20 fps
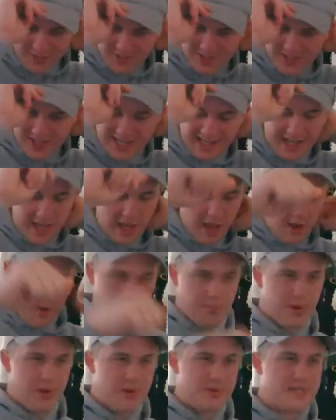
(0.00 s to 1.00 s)
it was like
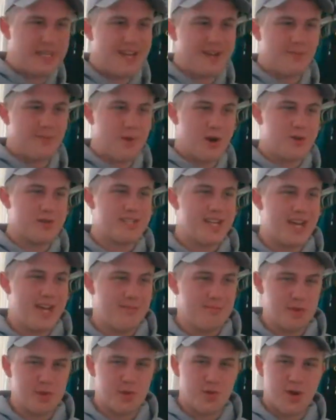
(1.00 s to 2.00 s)
bro
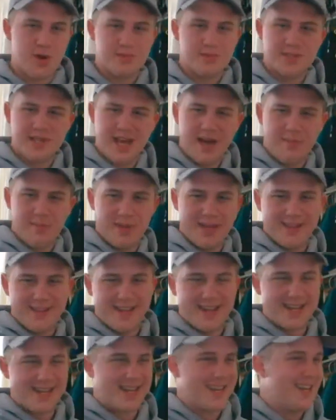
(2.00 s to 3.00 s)
step, drum step, and
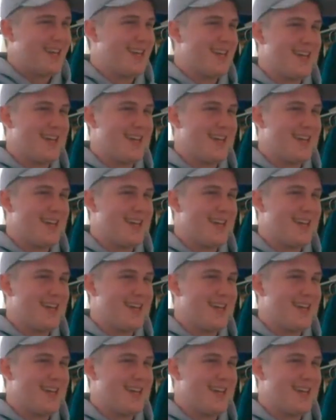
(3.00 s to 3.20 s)
like